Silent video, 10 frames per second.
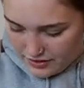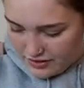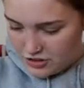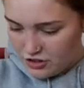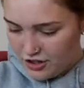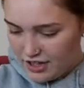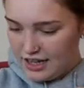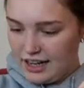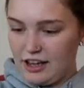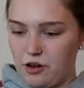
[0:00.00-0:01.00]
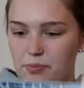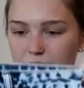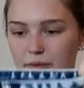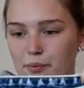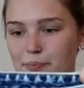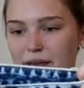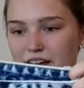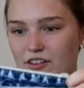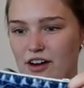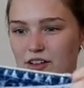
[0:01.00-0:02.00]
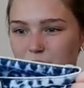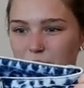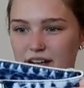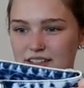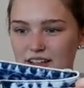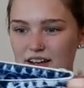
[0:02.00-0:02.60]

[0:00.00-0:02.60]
They do look a little bit big around the waist,